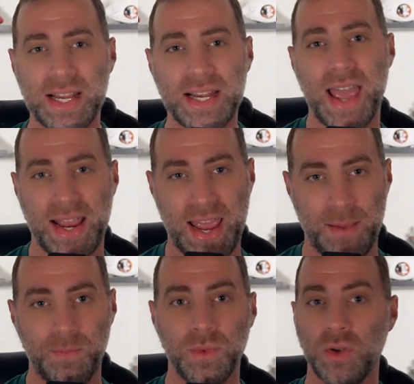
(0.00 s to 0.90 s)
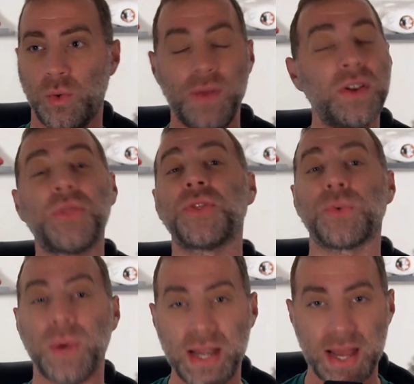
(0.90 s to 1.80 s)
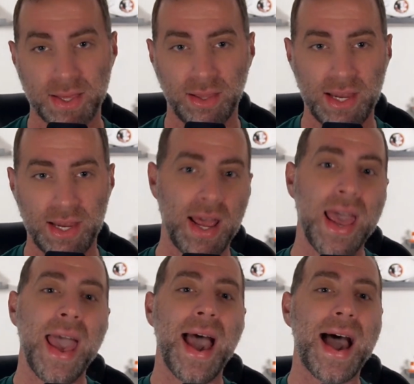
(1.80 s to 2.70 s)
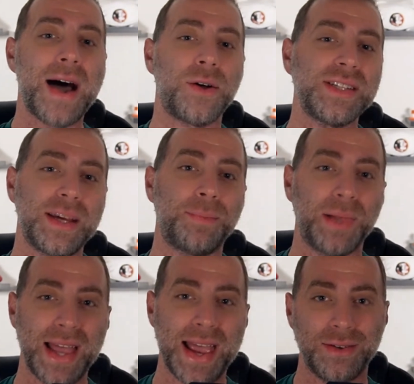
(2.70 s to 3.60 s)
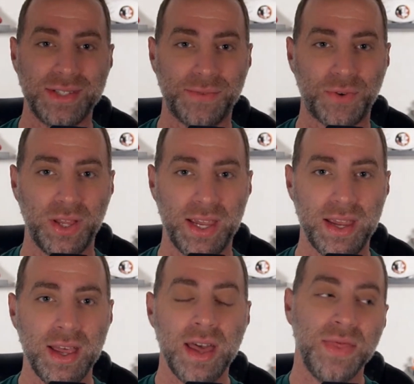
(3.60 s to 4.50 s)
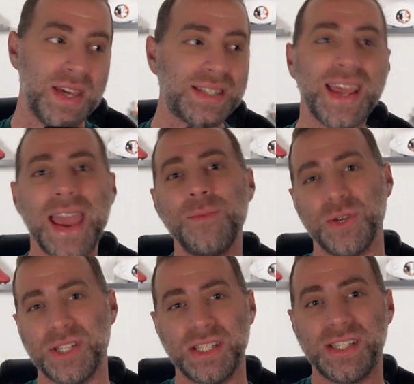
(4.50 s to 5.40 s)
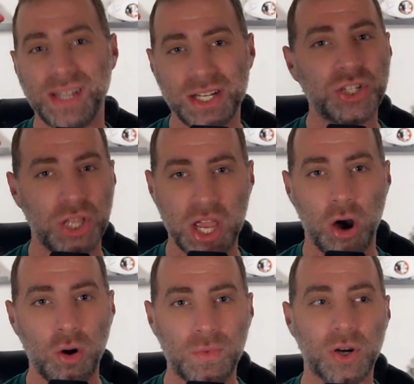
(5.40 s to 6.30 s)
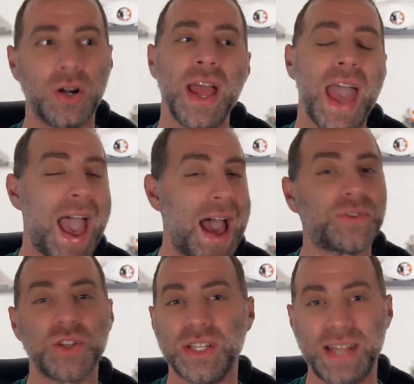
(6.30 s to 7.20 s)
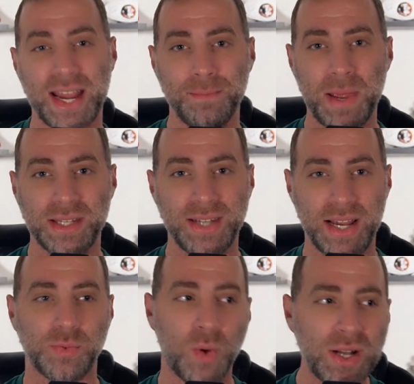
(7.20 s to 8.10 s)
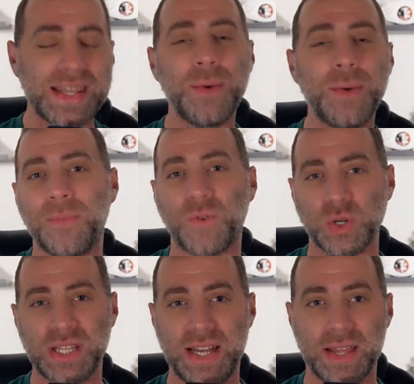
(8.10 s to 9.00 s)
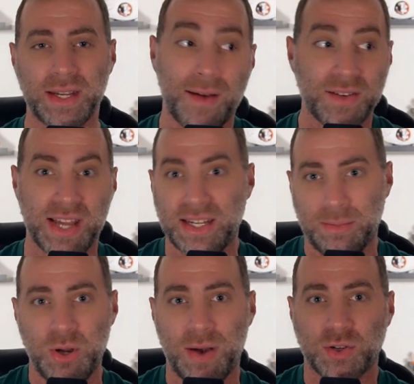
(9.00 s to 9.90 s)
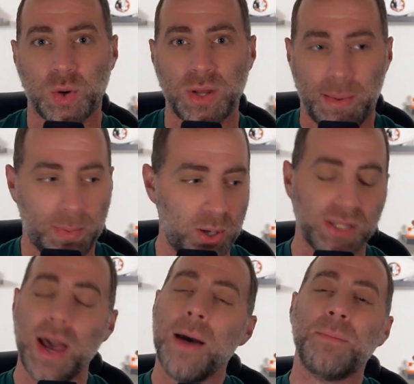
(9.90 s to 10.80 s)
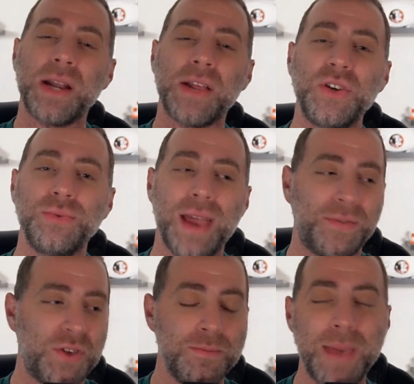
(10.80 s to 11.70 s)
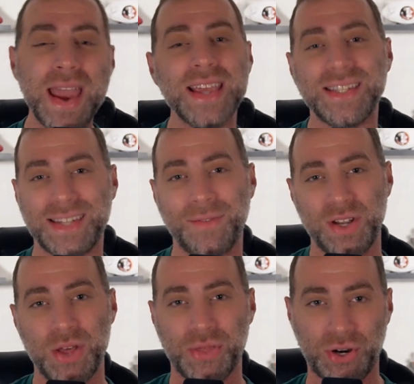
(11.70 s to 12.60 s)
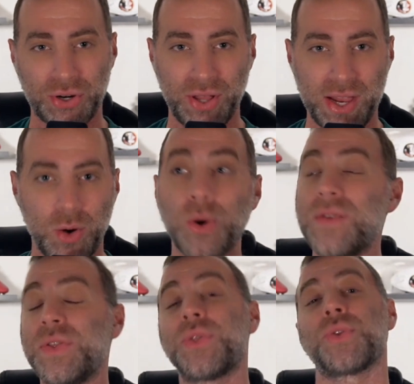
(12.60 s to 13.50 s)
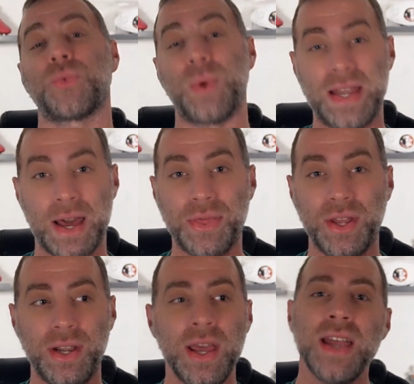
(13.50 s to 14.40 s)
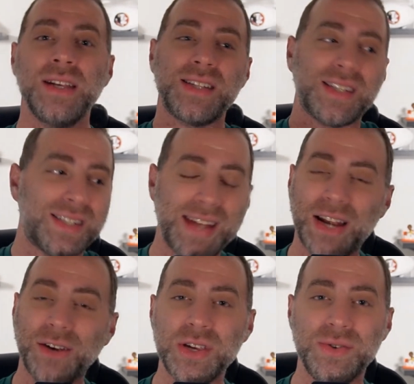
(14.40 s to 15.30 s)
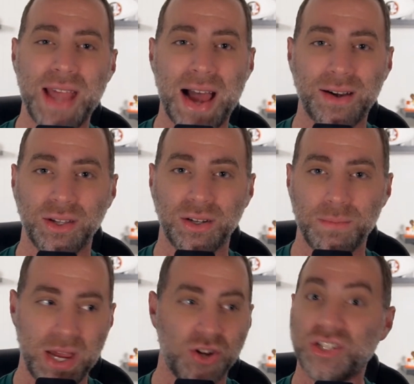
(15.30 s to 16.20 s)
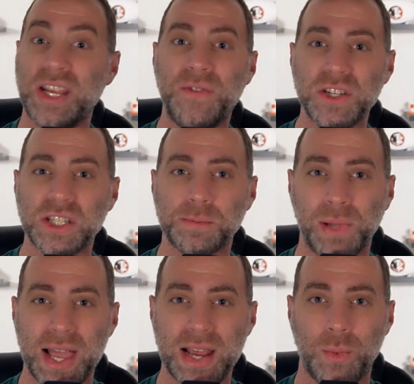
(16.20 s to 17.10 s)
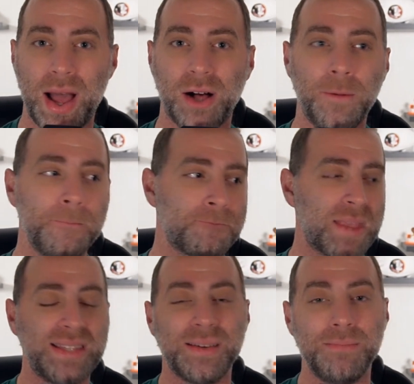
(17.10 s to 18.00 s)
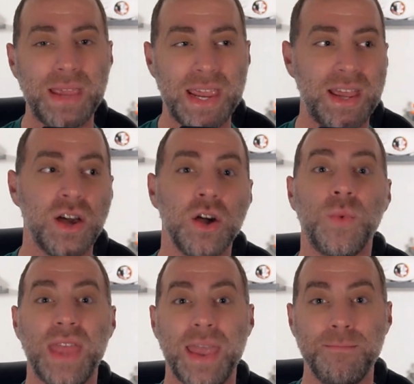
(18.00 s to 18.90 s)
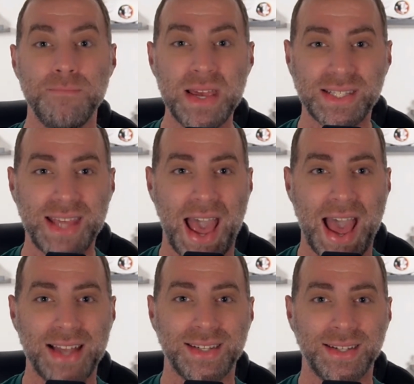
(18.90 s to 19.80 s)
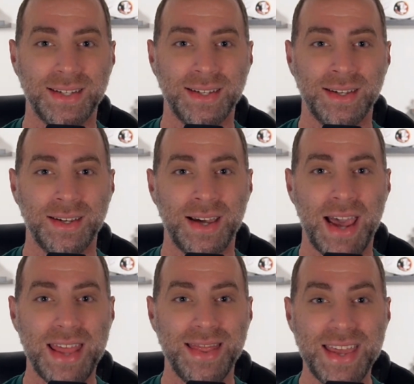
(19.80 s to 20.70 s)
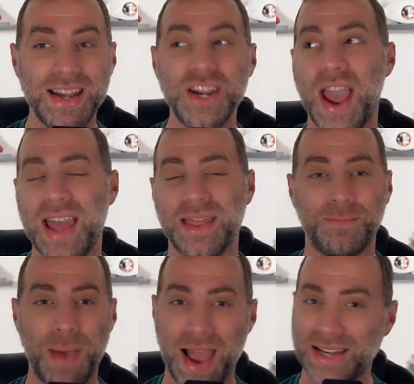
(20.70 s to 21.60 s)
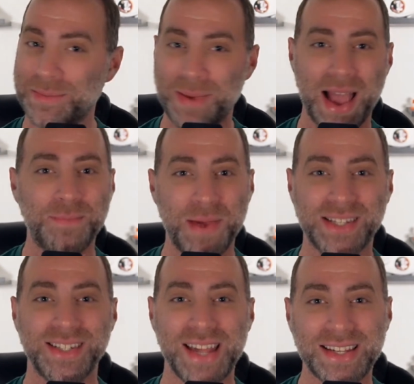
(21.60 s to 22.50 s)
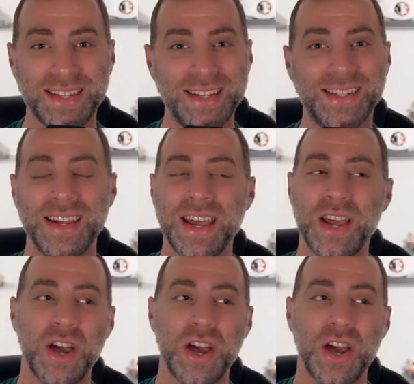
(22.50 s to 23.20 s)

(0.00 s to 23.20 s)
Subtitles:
lead in that game, or even a 3-0 lead, how does it play out differently? This game was essentially over after the second pick six. Once they went up 14-0, obviously SMU never scored that many points. But if you make it 7-0 early, or even 3-0, does it settle you down a little bit? Your defense is playing well. And to me, when they miss that, and then you had the back-to-back pick sixes,